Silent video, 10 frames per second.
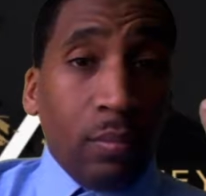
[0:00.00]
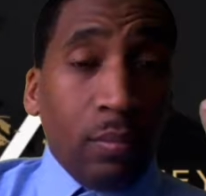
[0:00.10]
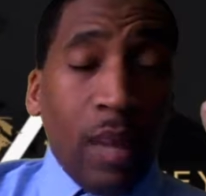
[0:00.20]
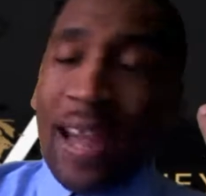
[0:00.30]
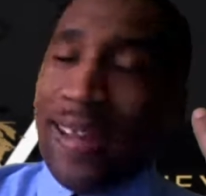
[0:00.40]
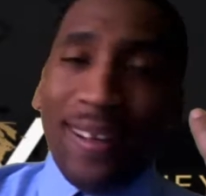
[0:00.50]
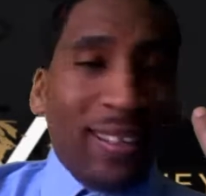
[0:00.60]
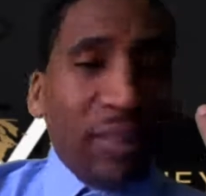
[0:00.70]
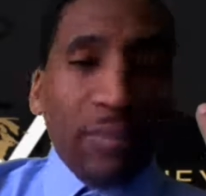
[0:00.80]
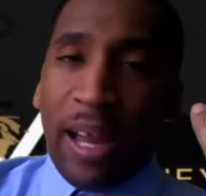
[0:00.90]
Hey, listen,
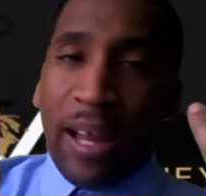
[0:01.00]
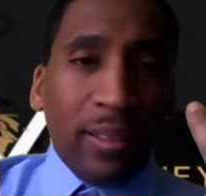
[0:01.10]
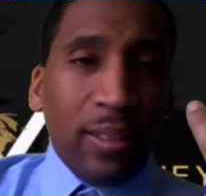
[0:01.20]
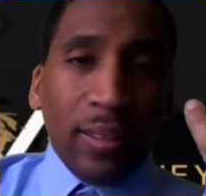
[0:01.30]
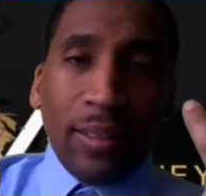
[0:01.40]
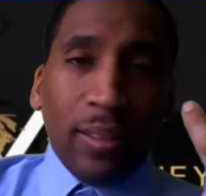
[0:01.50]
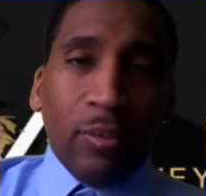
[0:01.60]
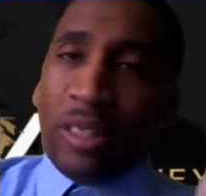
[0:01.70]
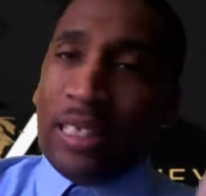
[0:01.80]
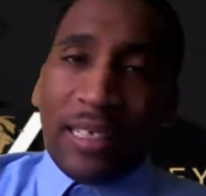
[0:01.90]
man, we
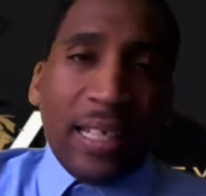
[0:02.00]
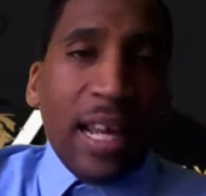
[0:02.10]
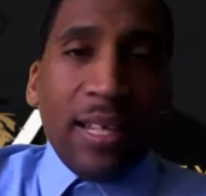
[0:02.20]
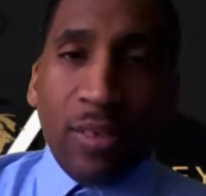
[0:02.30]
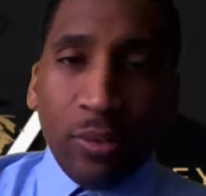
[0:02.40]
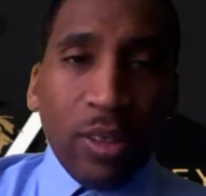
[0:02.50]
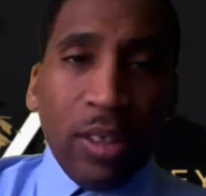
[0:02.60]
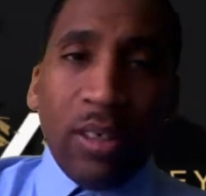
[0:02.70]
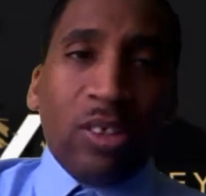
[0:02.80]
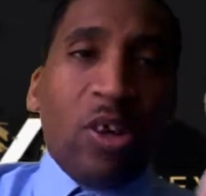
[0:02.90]
just telling you.
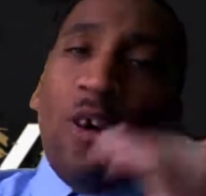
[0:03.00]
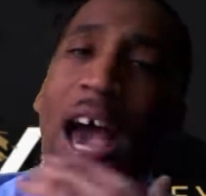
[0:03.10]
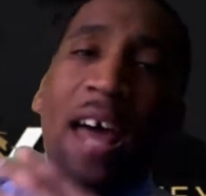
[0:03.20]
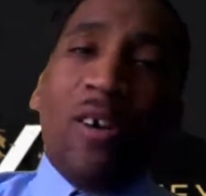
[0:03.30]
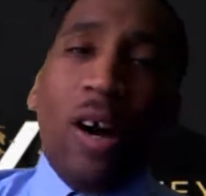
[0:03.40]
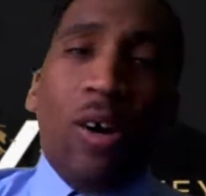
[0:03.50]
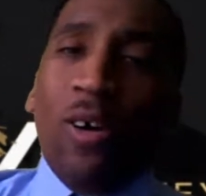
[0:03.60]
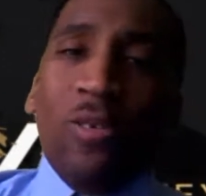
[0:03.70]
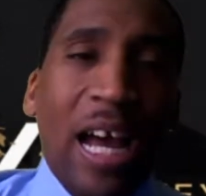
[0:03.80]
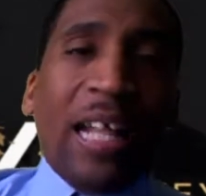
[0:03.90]
So I don't own
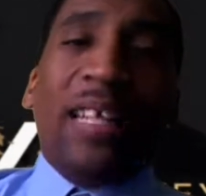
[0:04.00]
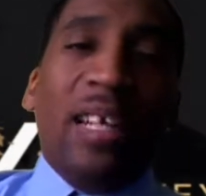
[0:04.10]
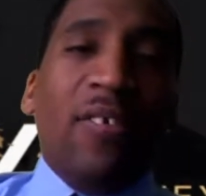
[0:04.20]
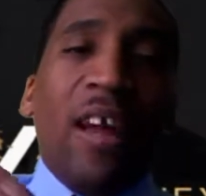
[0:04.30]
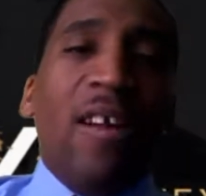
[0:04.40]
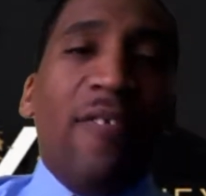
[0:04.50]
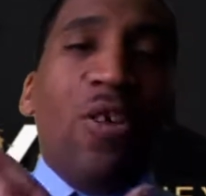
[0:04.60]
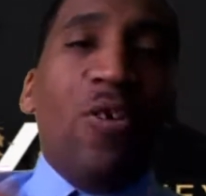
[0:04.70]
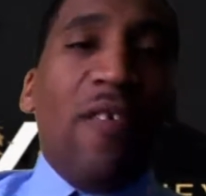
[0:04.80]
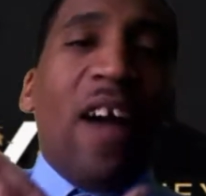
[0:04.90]
nothing
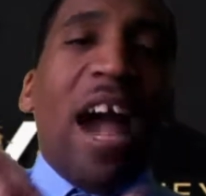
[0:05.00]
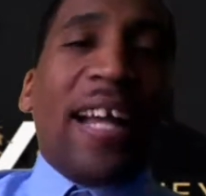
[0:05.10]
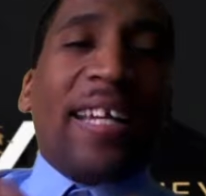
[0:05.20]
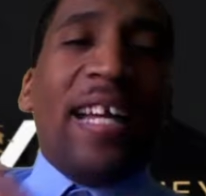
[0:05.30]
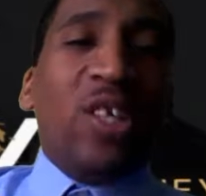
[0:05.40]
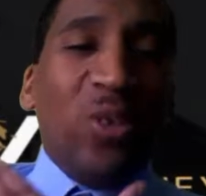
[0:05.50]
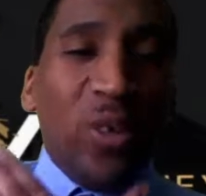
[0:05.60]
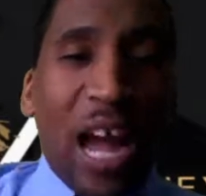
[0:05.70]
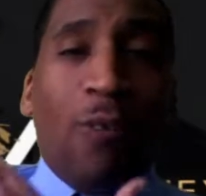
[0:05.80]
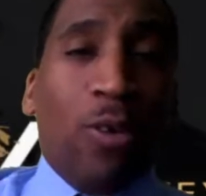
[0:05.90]
if I can't do what
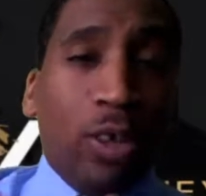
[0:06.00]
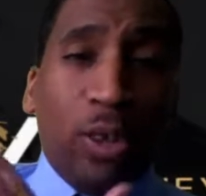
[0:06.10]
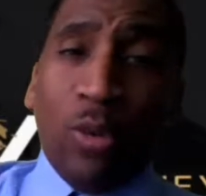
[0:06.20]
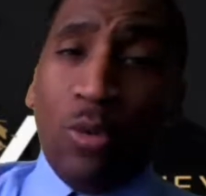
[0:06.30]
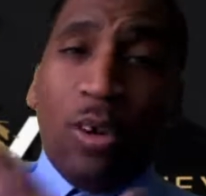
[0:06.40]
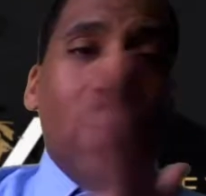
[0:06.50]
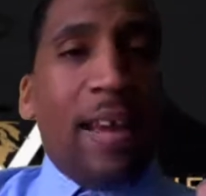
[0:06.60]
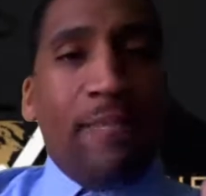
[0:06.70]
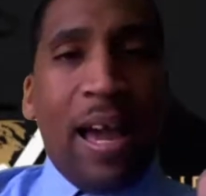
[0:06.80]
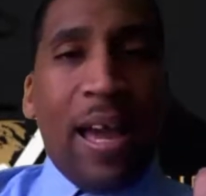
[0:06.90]
I want to do on it,
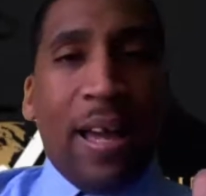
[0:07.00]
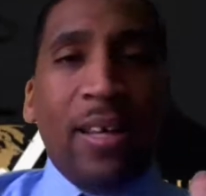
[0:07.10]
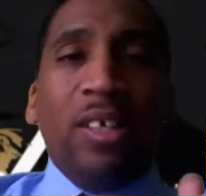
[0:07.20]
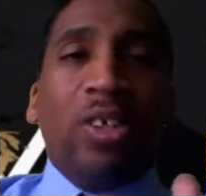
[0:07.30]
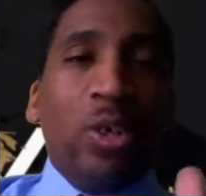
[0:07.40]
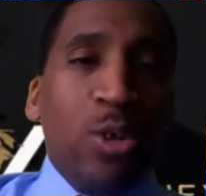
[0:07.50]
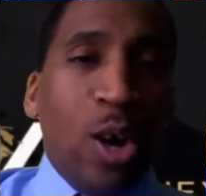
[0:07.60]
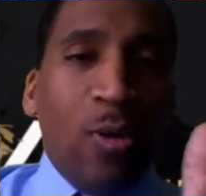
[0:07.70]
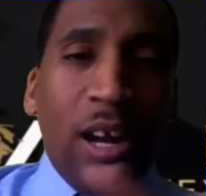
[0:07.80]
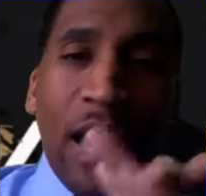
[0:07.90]
ain't mine. So you know
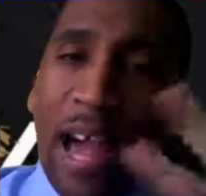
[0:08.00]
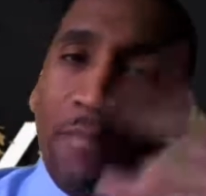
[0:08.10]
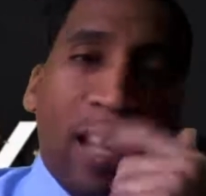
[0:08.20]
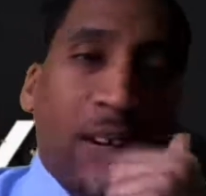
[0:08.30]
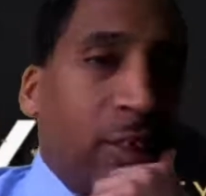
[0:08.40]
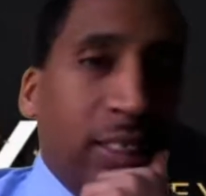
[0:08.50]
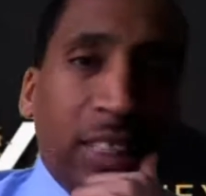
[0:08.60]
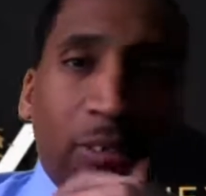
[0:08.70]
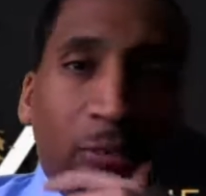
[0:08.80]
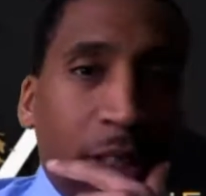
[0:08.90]
what? I might as well
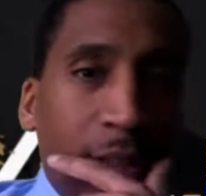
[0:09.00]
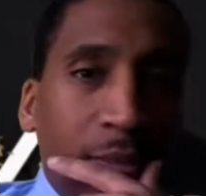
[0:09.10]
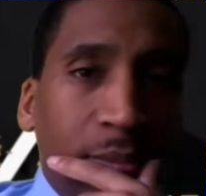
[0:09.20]
just rent.